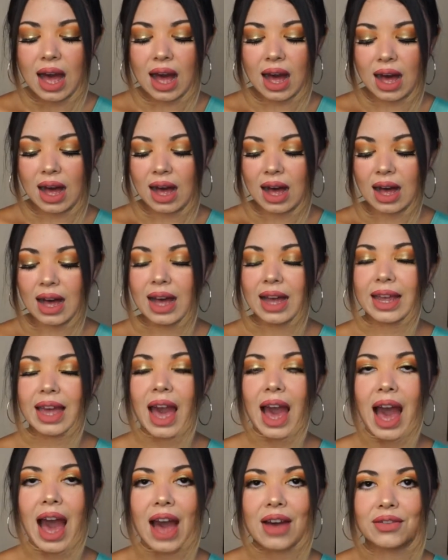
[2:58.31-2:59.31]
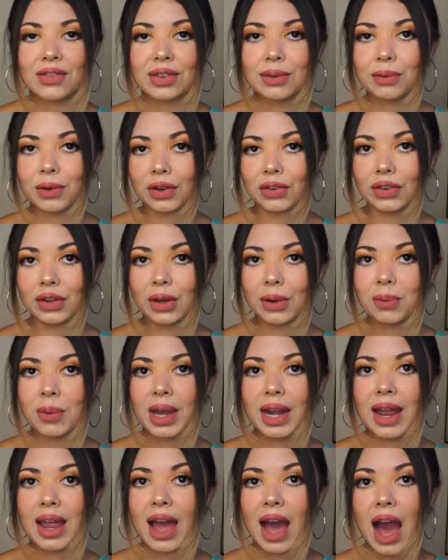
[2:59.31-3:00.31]
I have the perfume
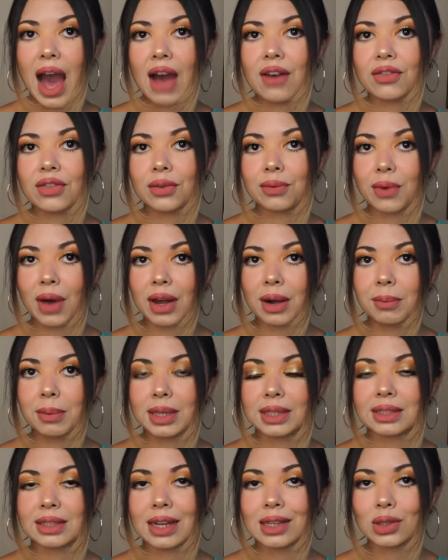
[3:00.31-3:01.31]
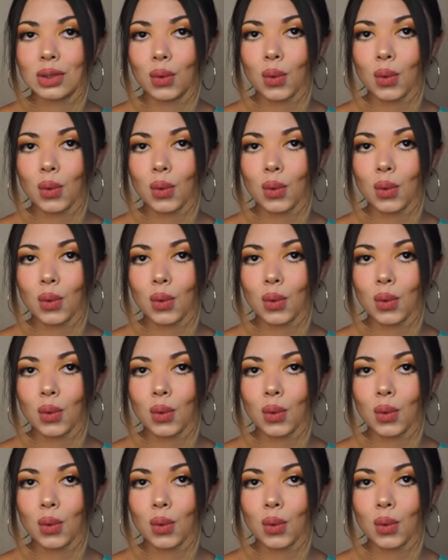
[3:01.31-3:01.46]
and I have the body mist as